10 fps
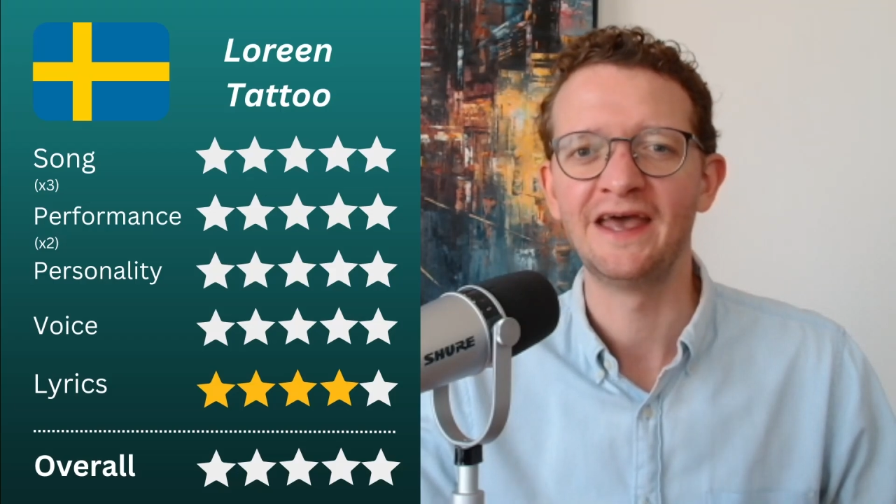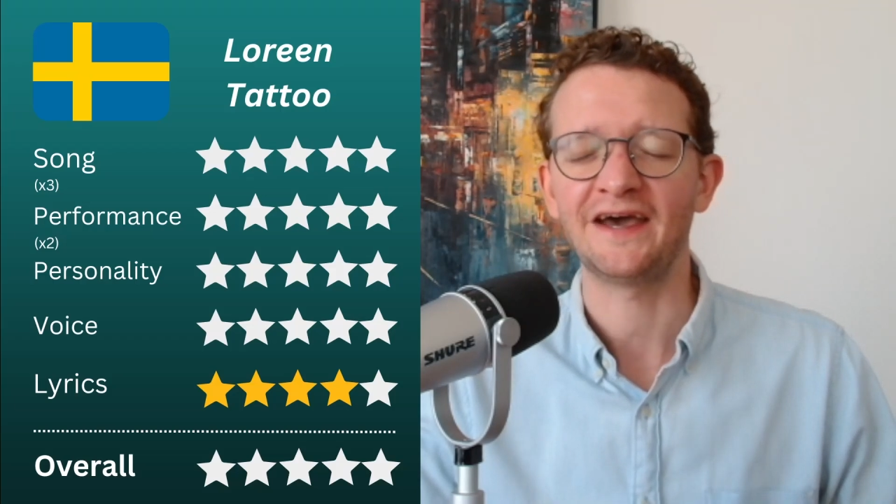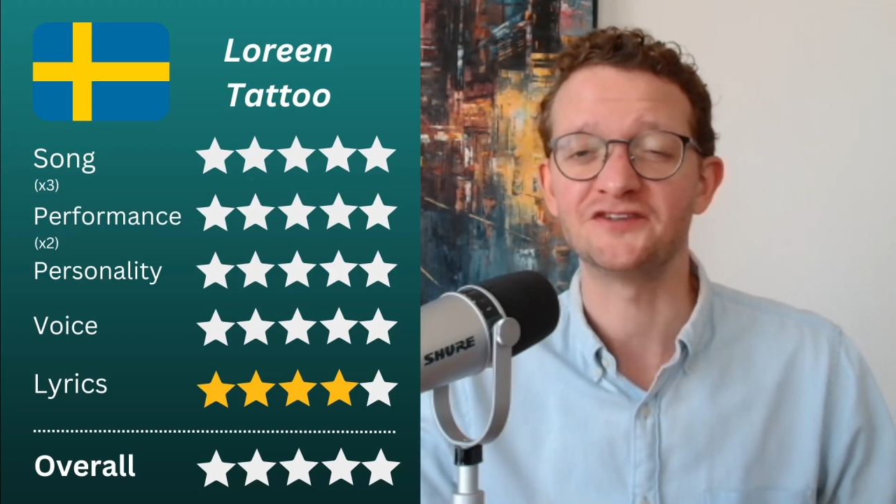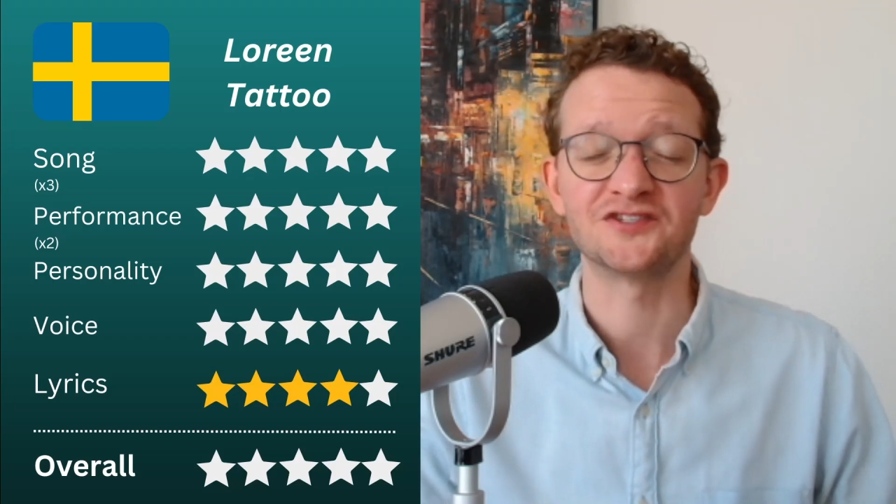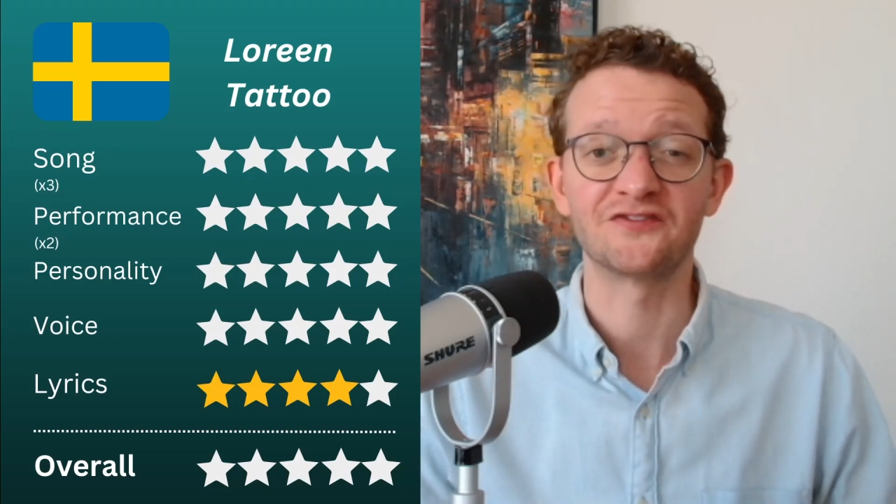
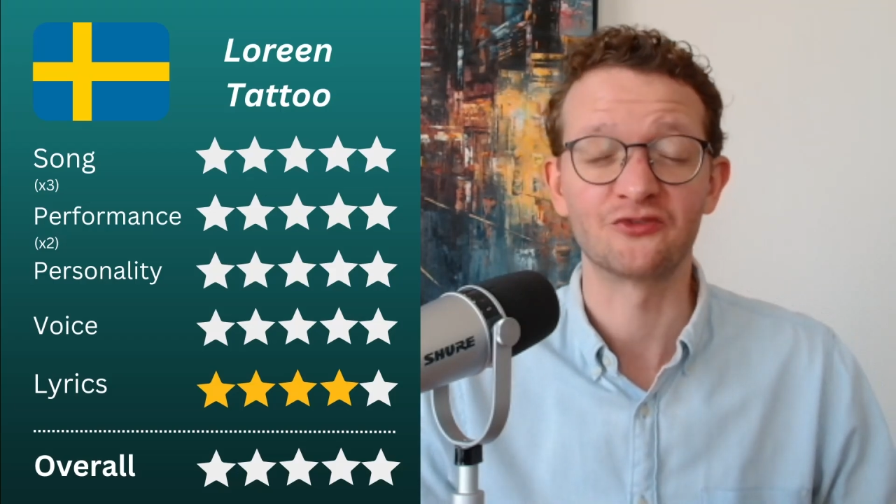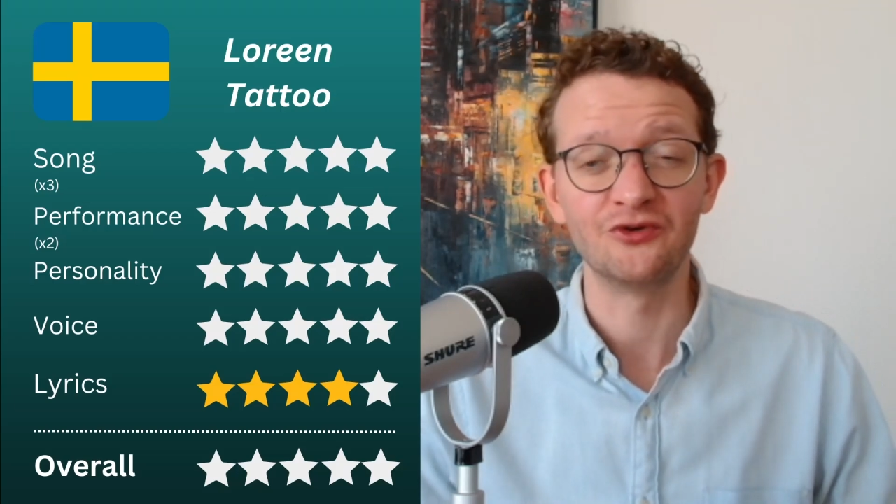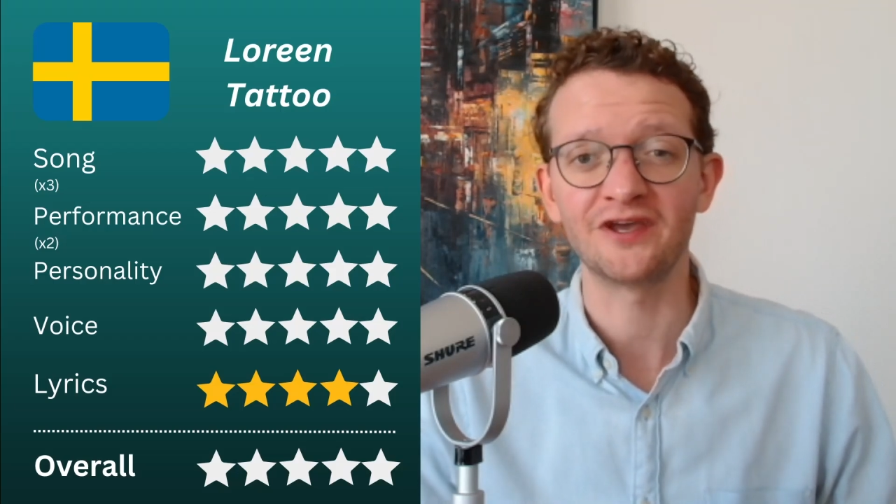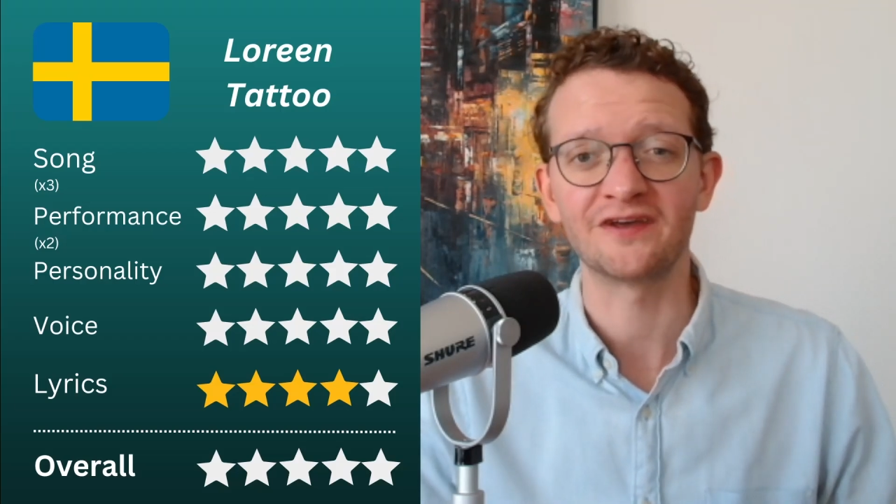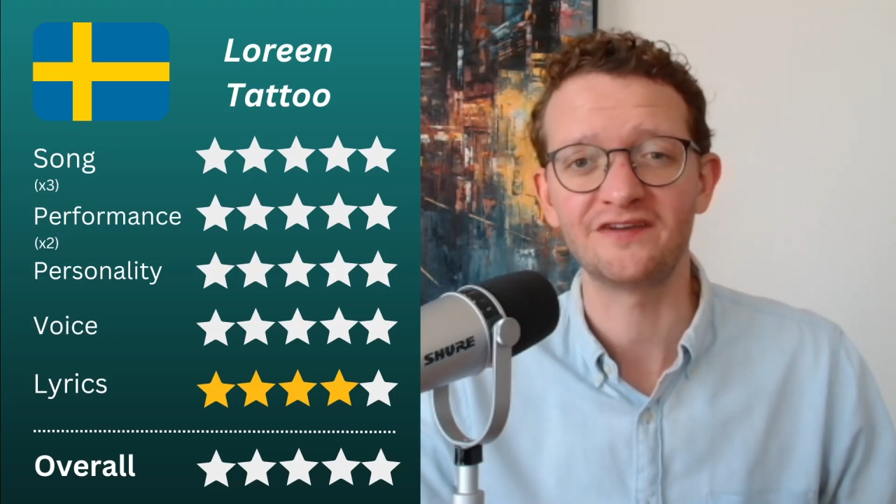And she's
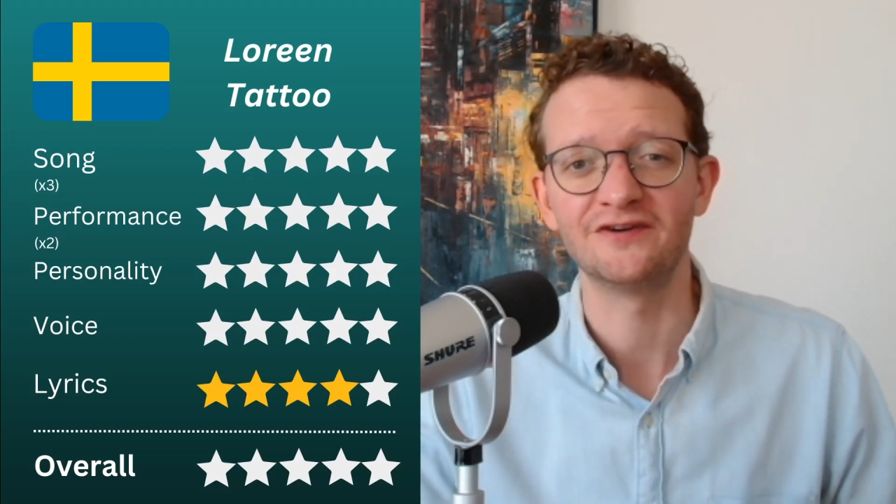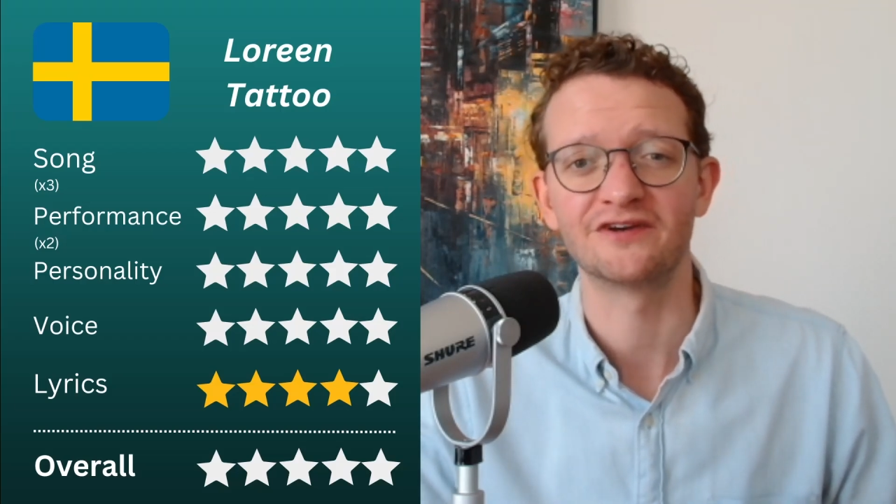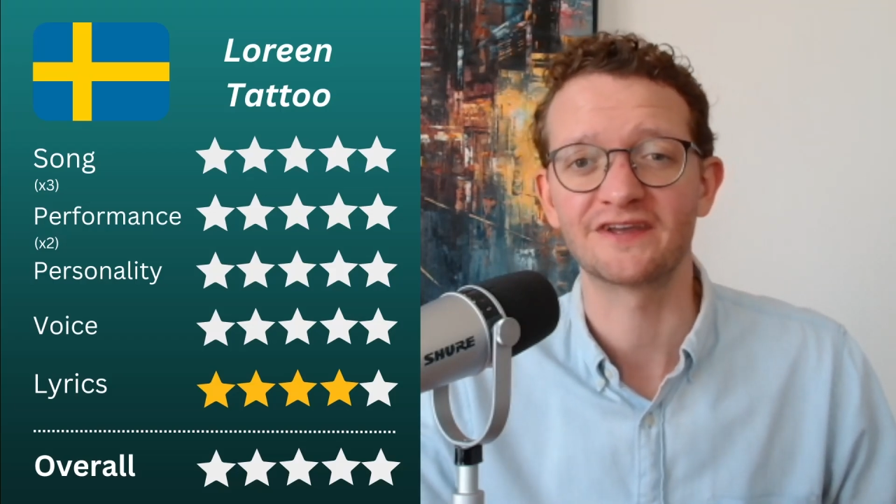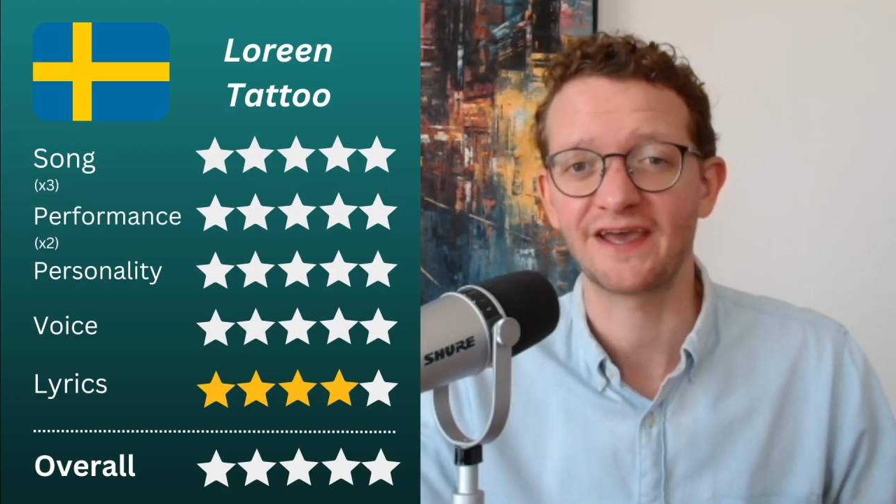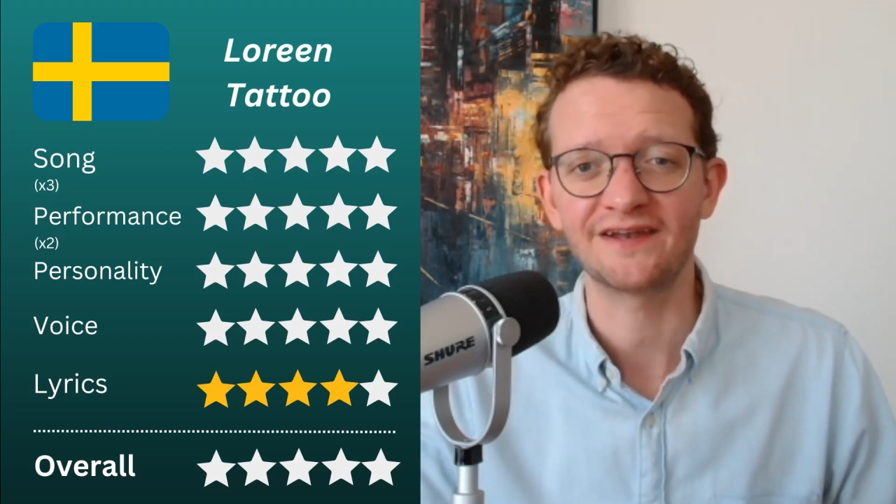doing it here
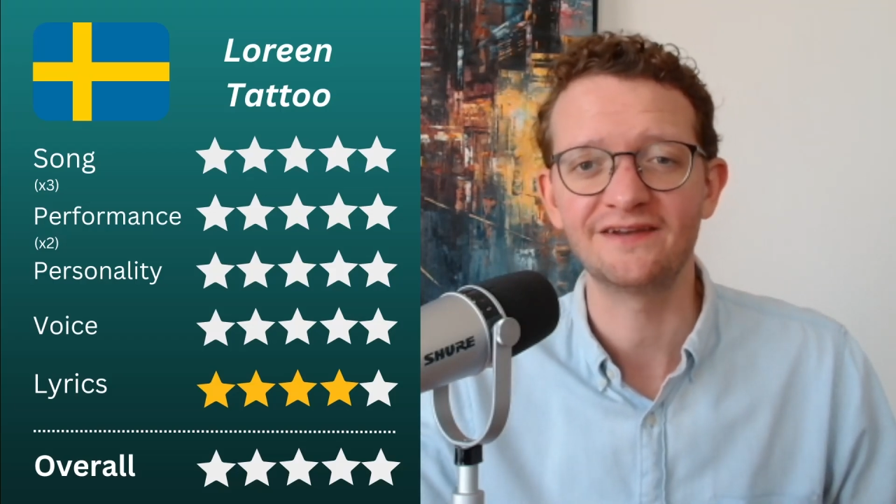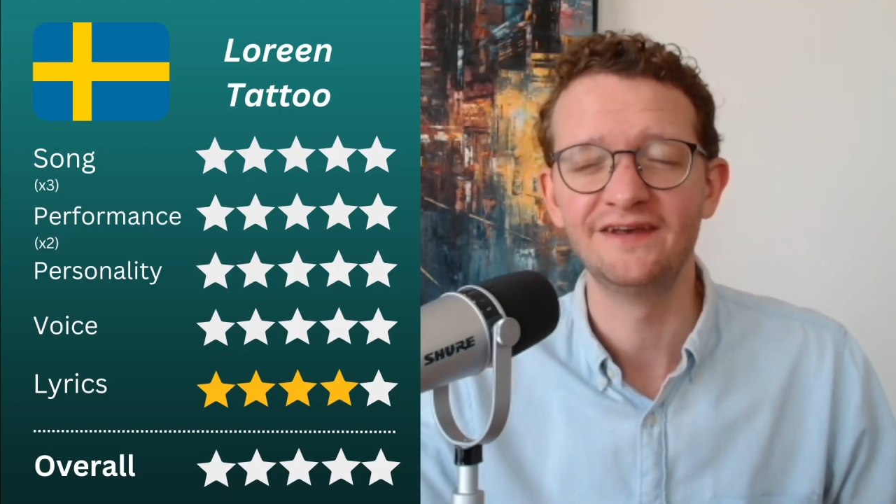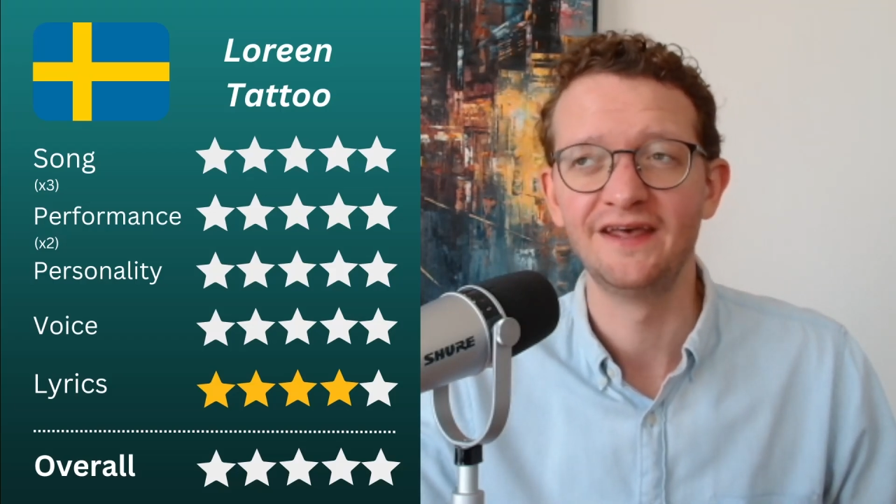again.